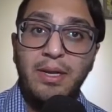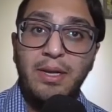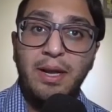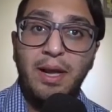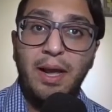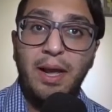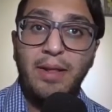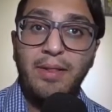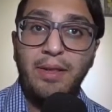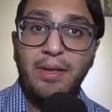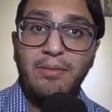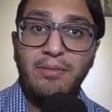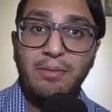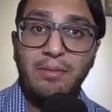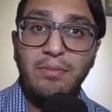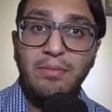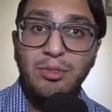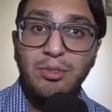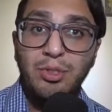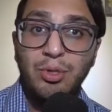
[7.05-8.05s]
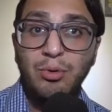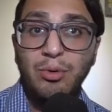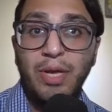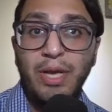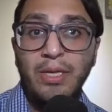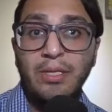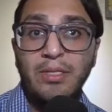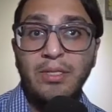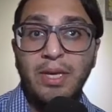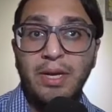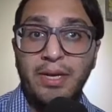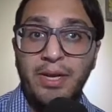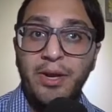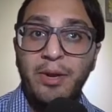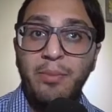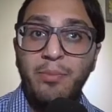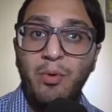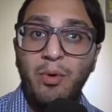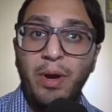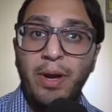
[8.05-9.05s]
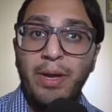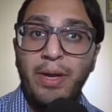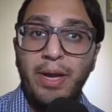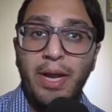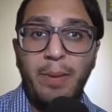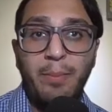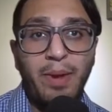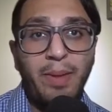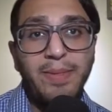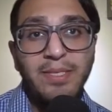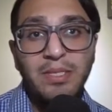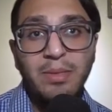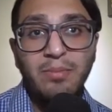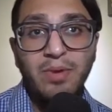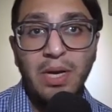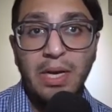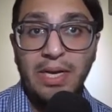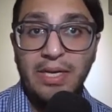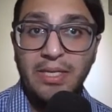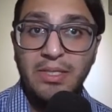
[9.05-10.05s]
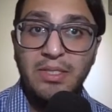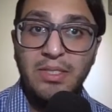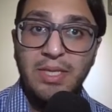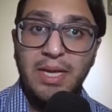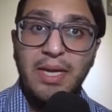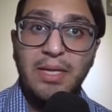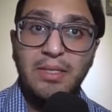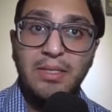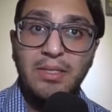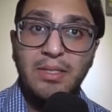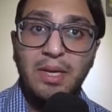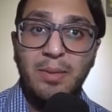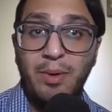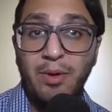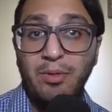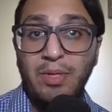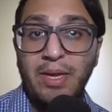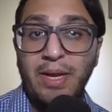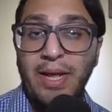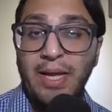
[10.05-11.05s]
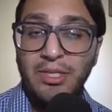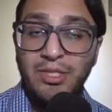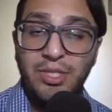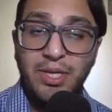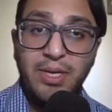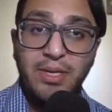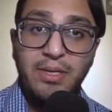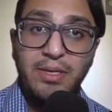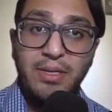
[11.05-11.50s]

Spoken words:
and then showcase a data point and maybe some related stats about that handshake.